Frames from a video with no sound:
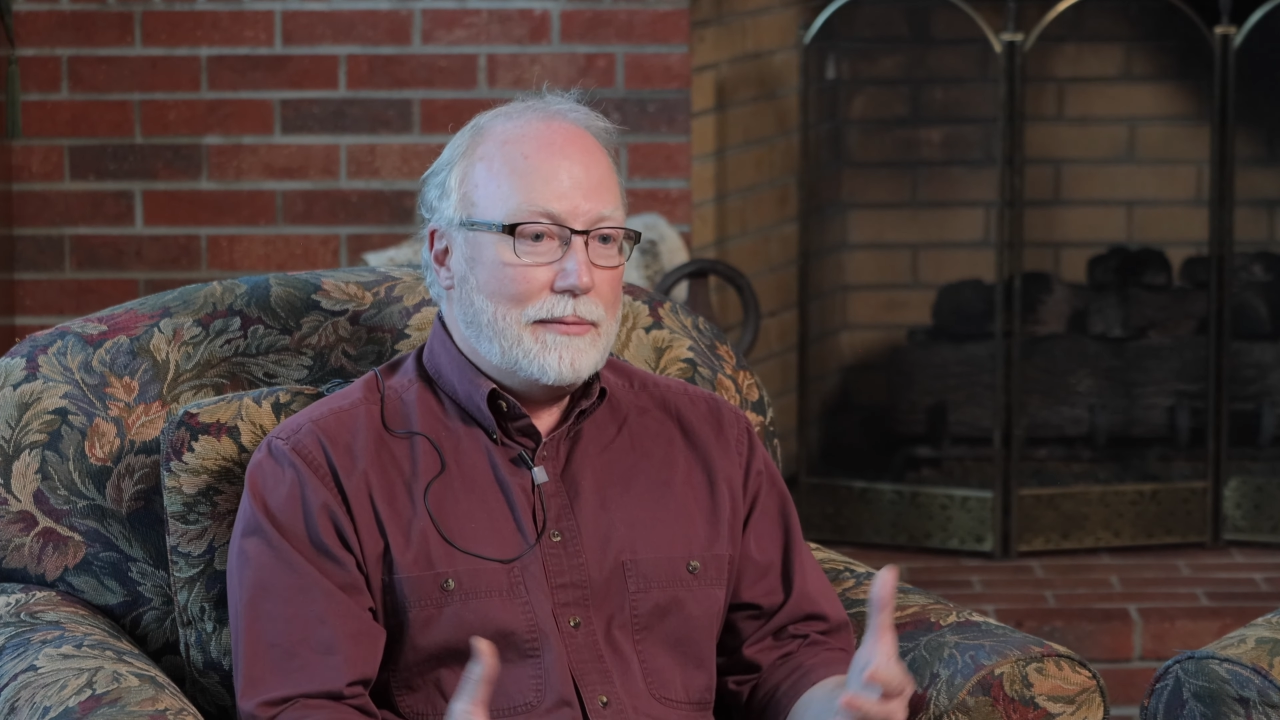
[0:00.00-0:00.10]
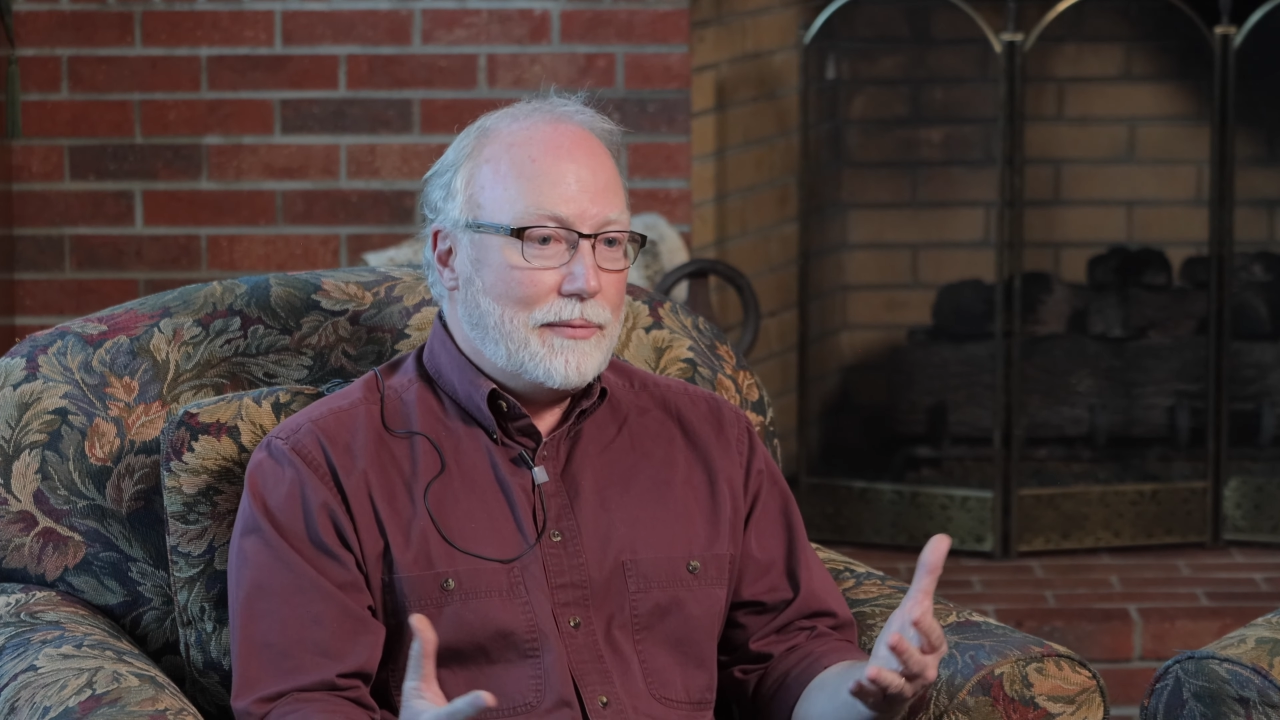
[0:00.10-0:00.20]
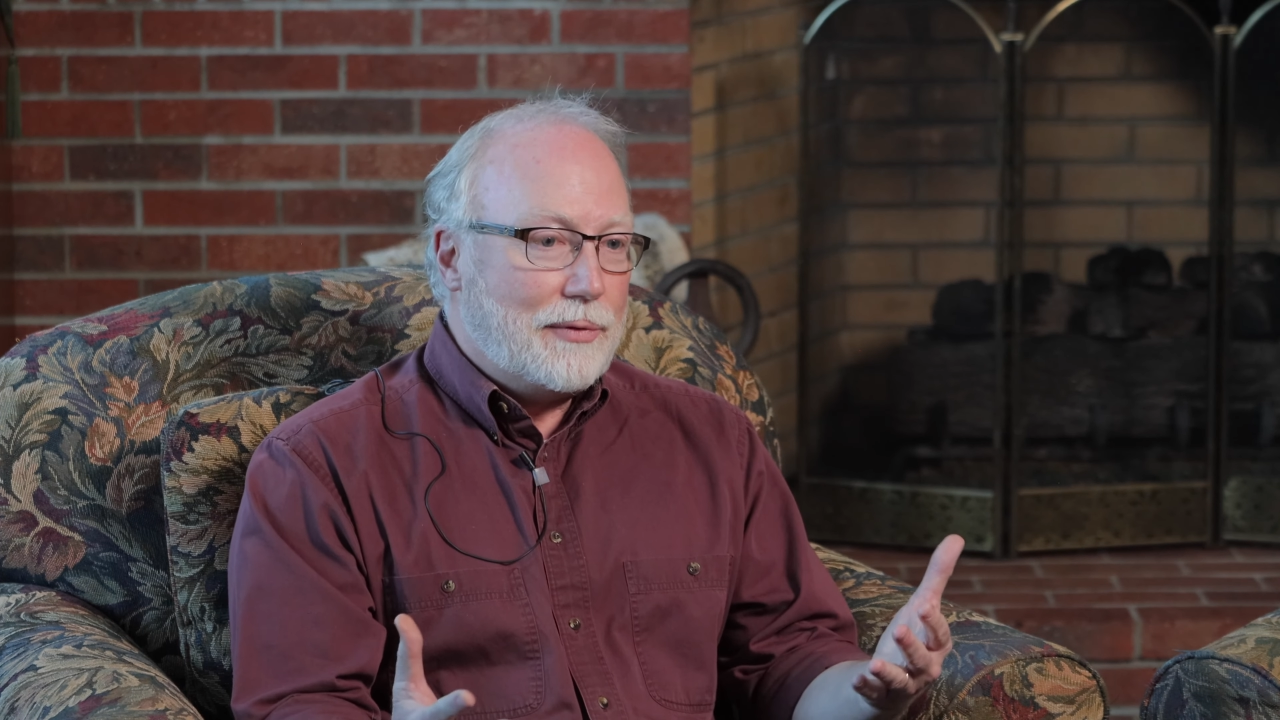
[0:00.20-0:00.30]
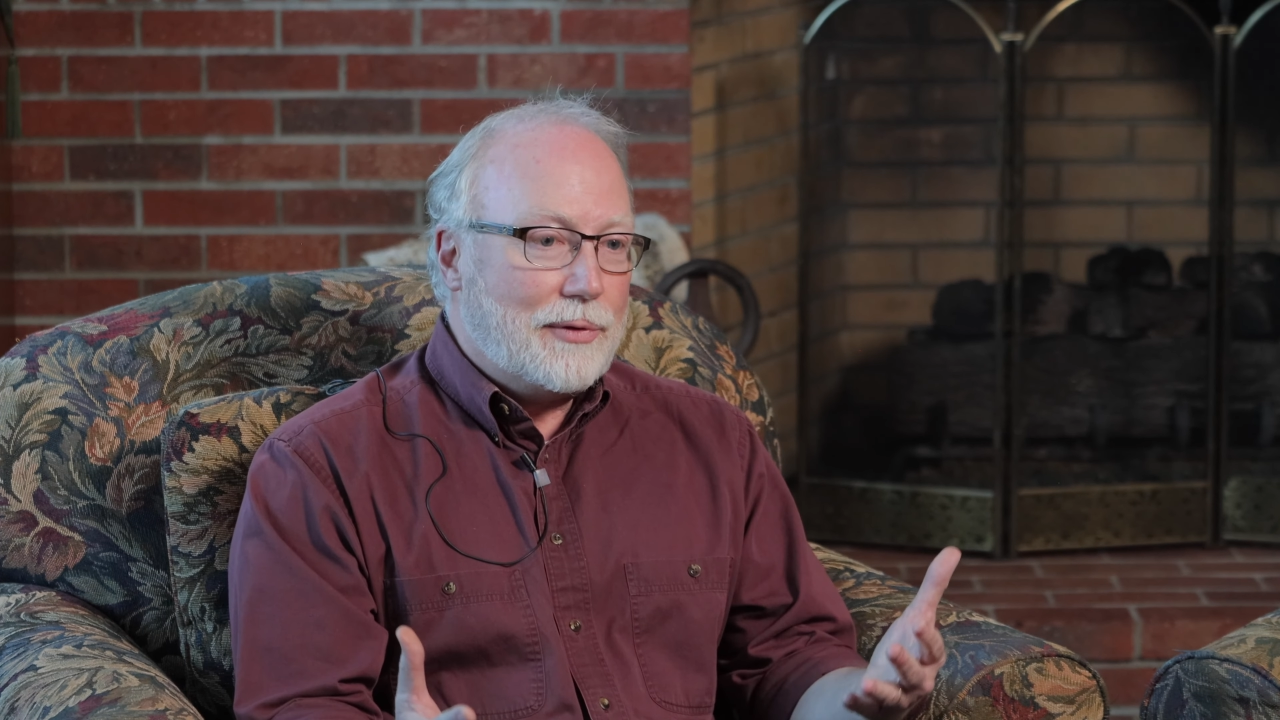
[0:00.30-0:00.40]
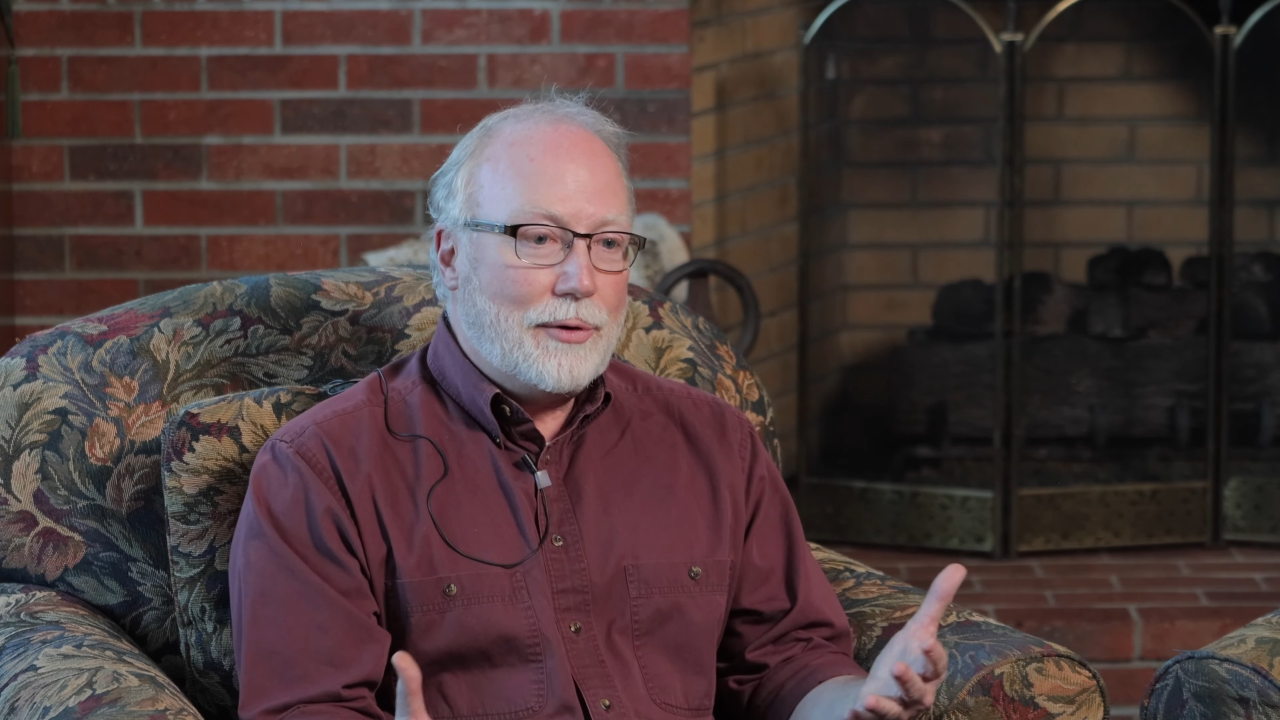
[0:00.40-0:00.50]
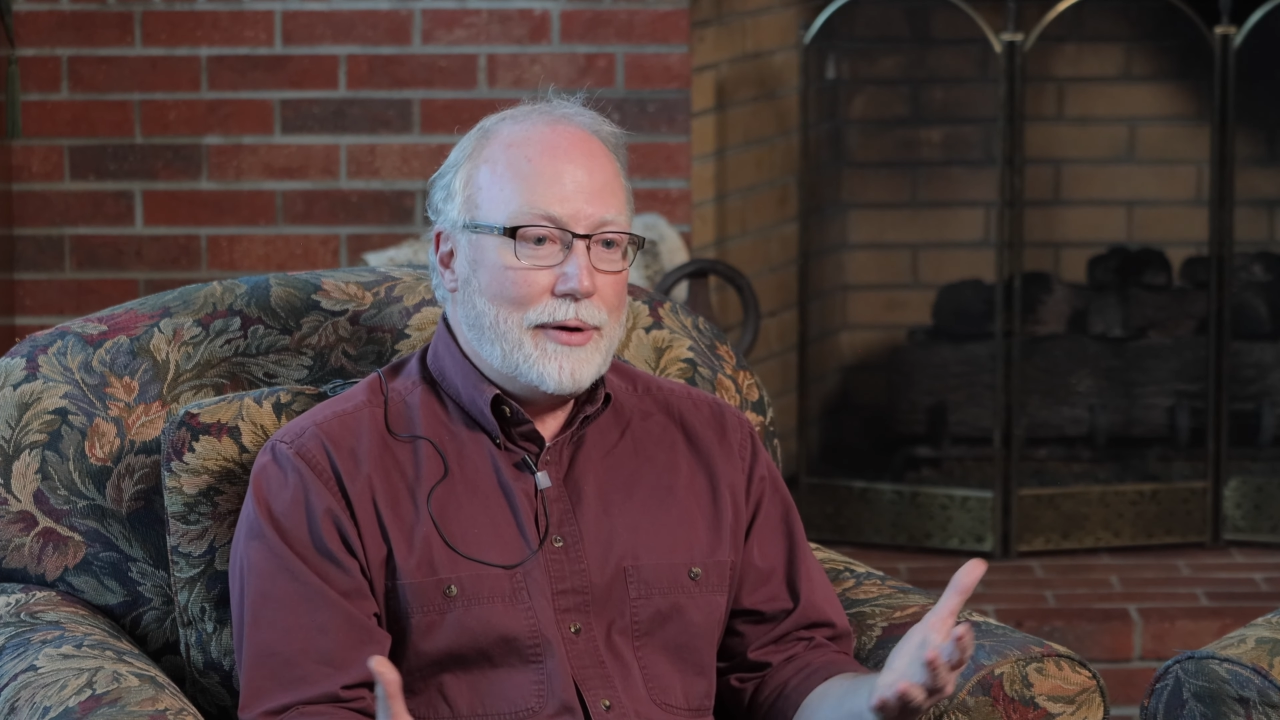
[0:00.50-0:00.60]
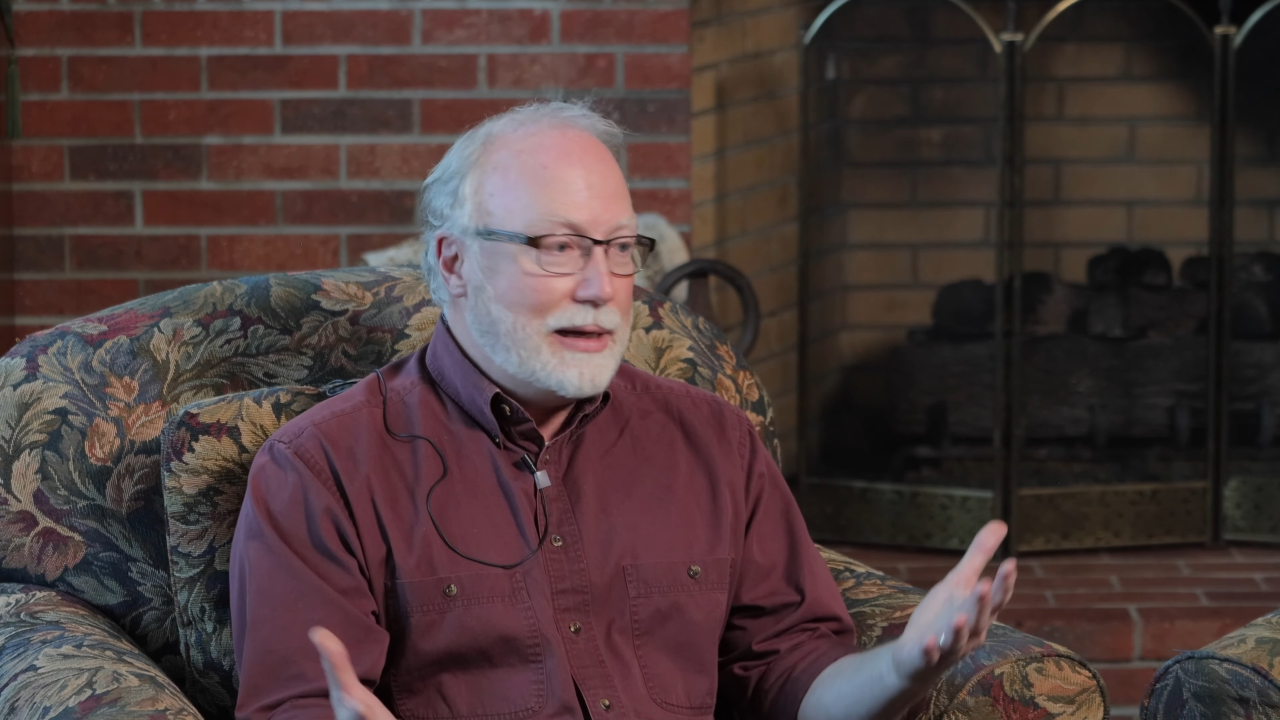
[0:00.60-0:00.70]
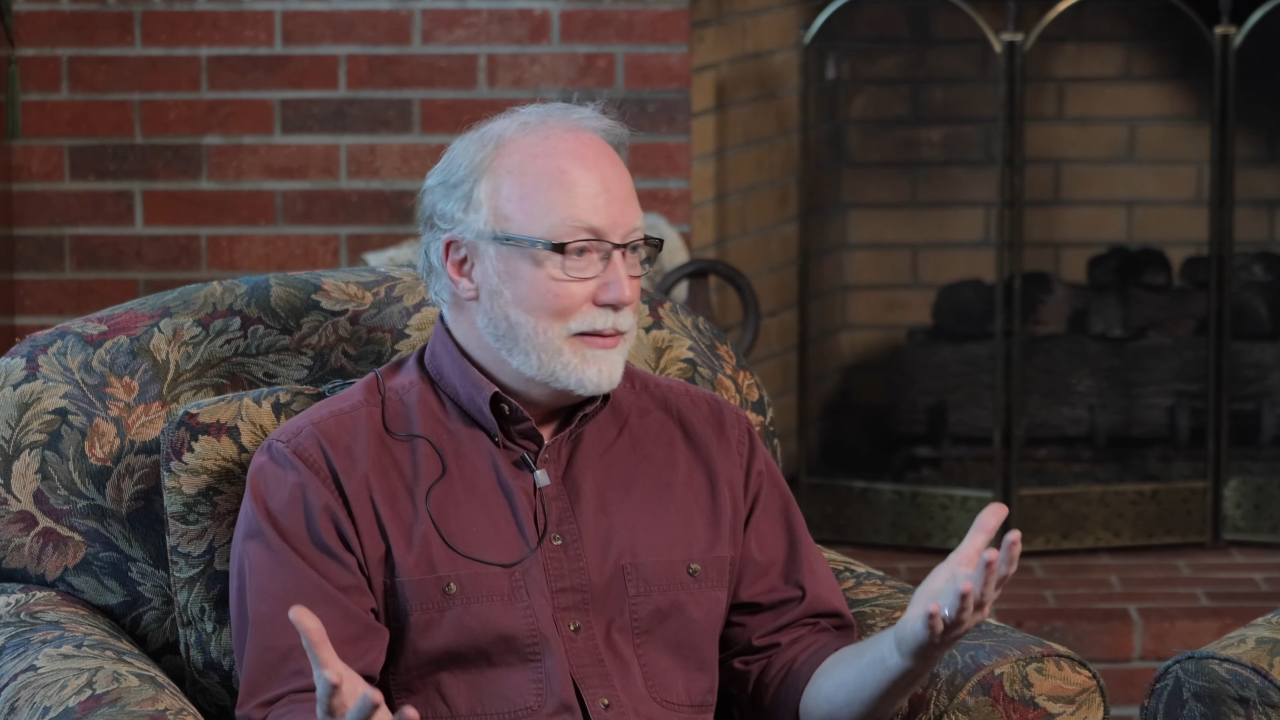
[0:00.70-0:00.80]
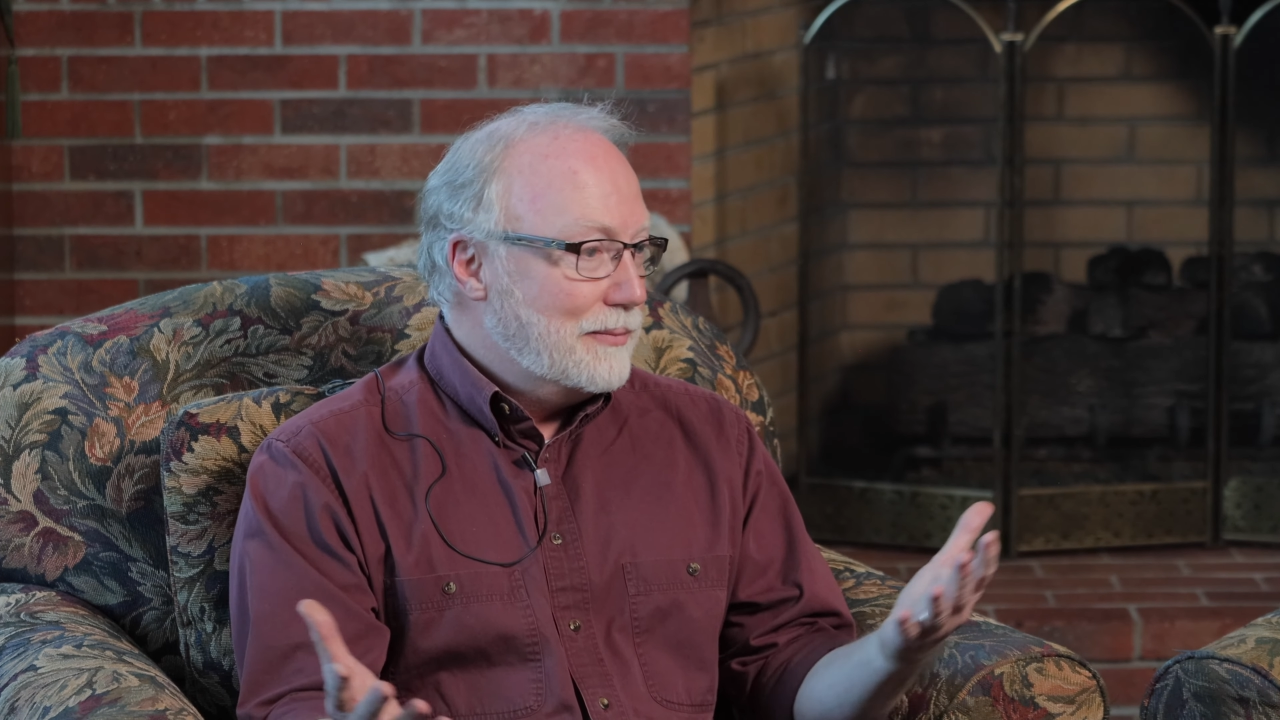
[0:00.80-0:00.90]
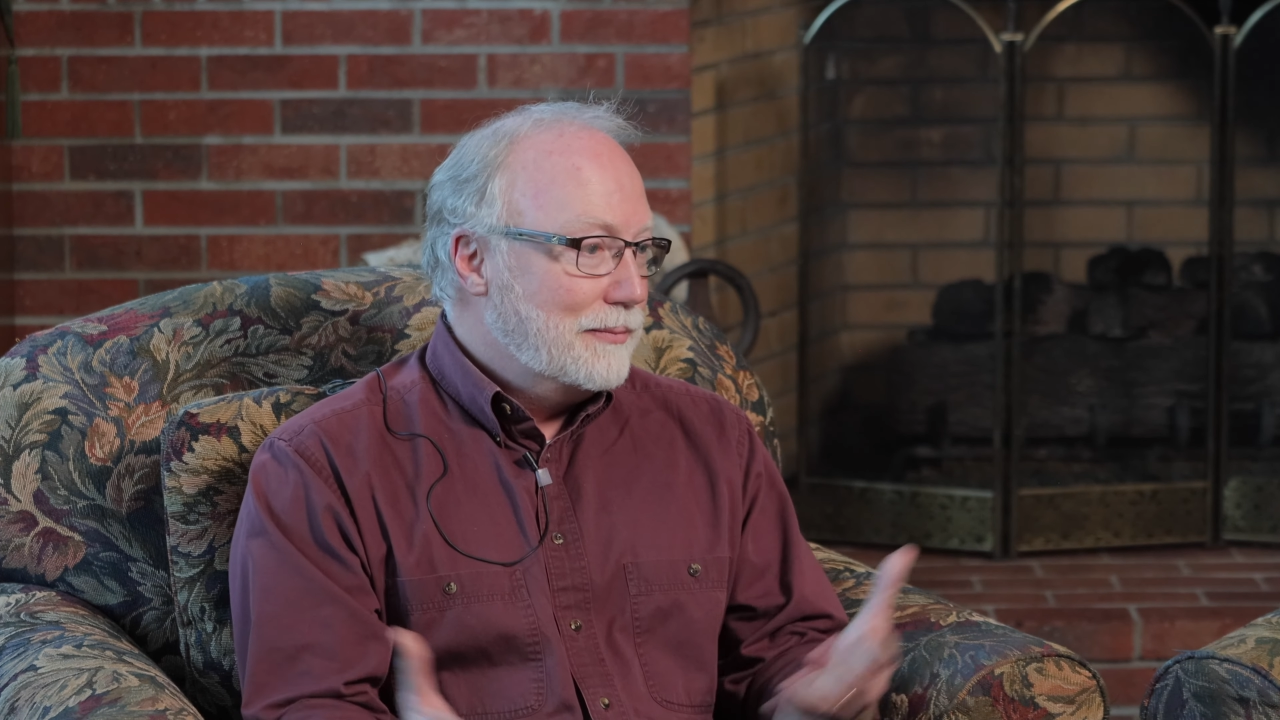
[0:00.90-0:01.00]

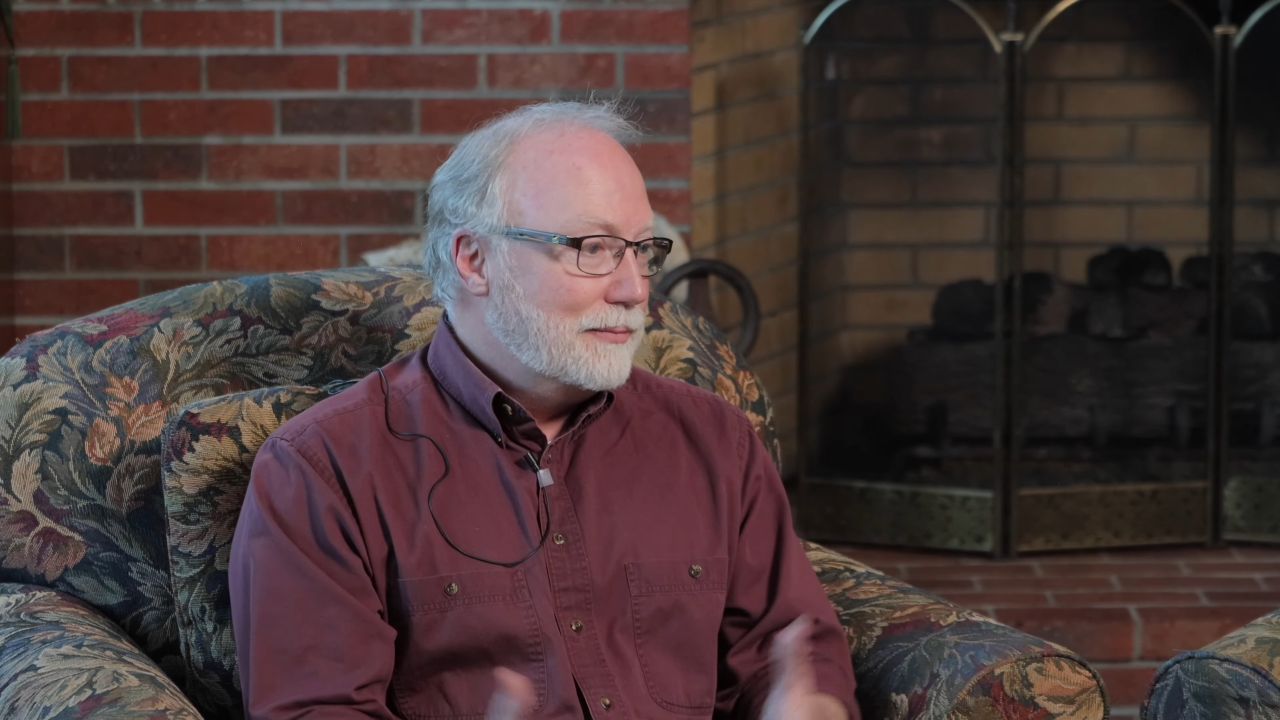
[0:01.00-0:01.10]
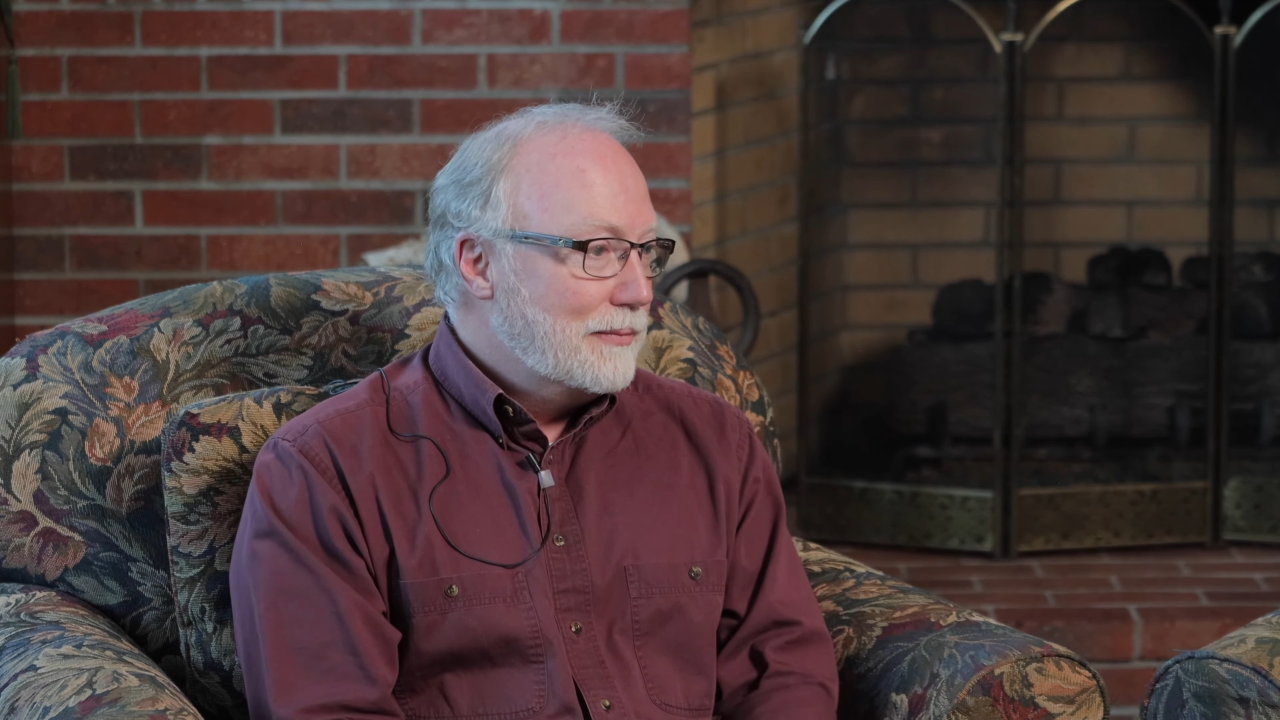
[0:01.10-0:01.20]
30